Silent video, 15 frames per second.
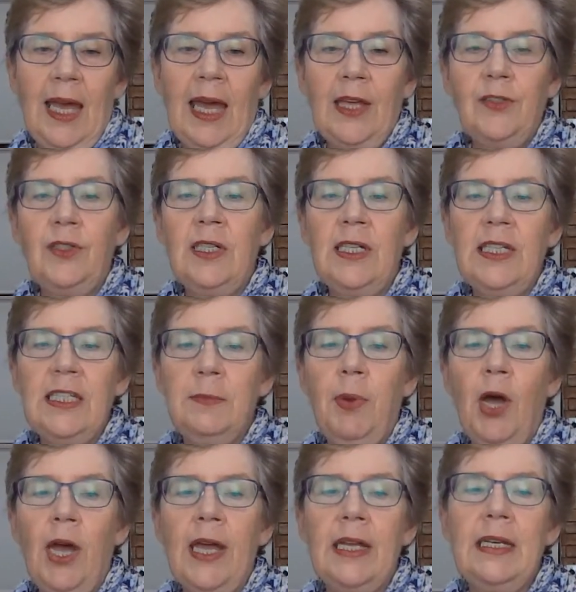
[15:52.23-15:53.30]
And you need to
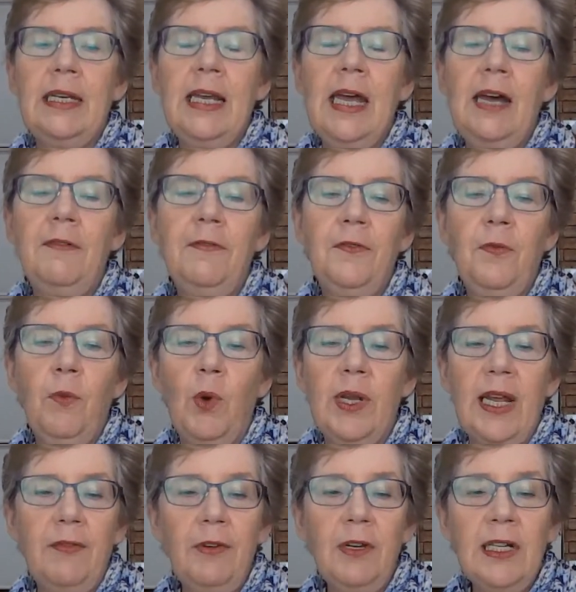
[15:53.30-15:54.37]
buy enough of
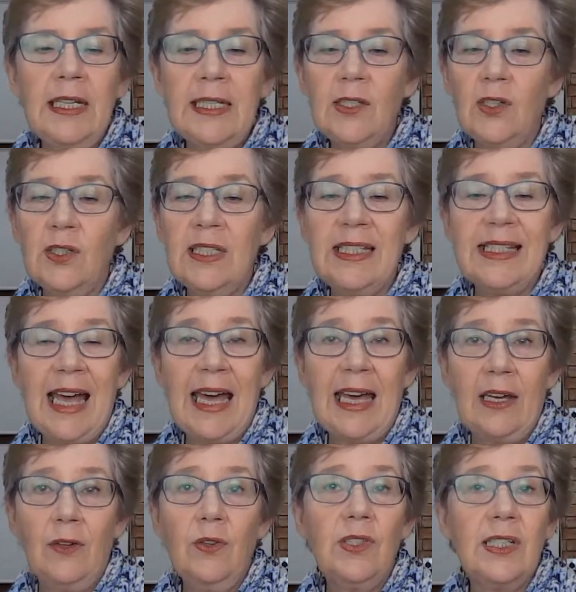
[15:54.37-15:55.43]
whatever it is on
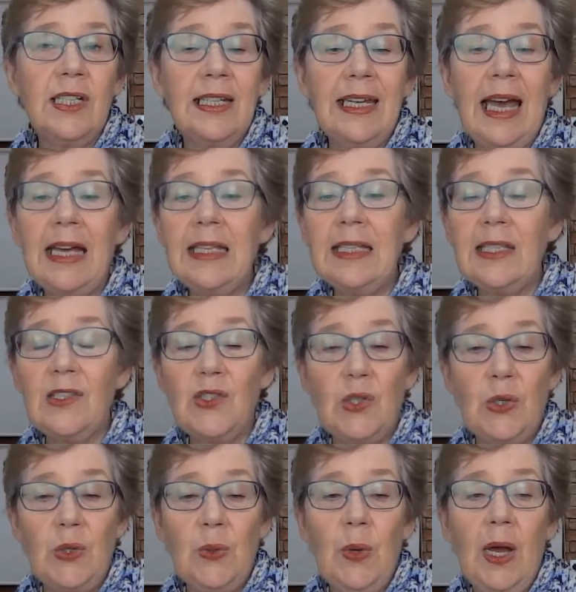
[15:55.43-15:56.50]
sale to last
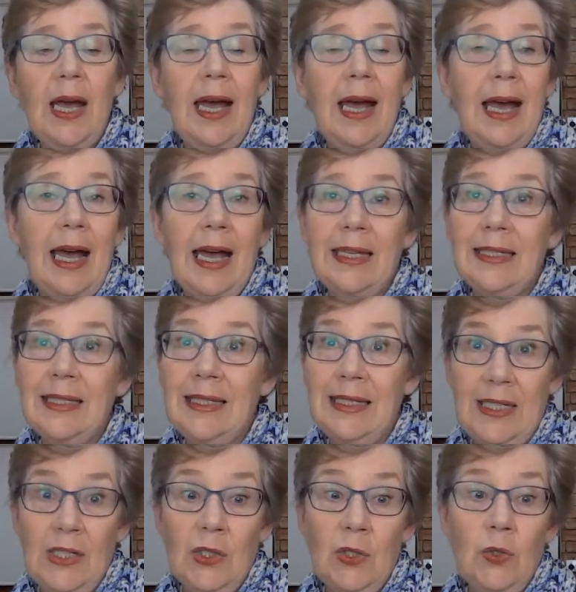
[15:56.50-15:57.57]
you
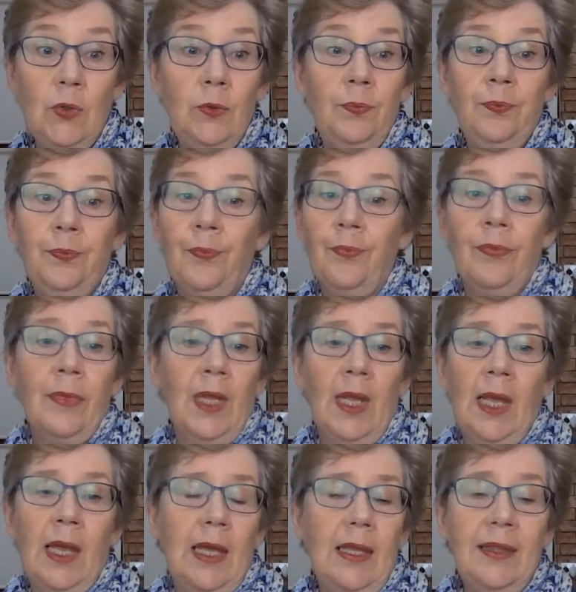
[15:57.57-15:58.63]
until
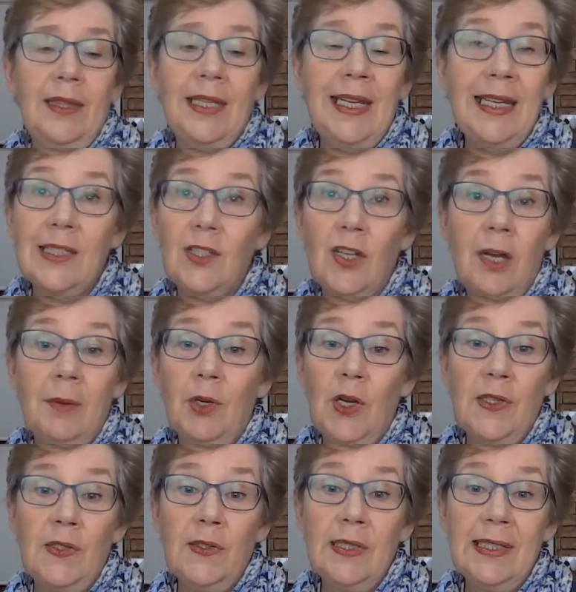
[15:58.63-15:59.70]
the next time it
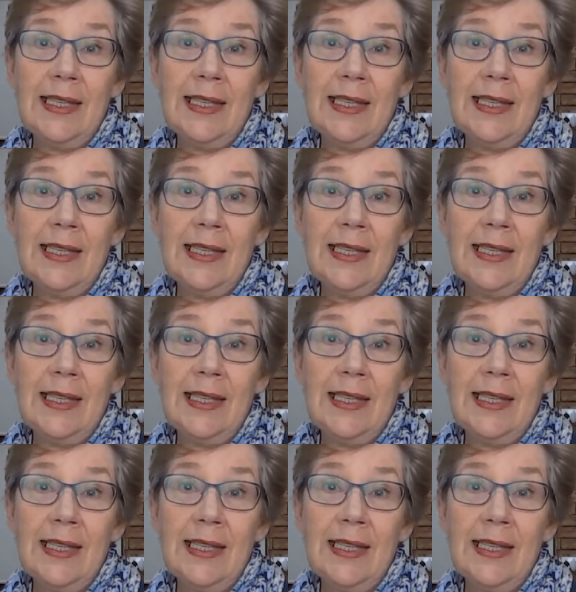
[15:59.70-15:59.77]
goes on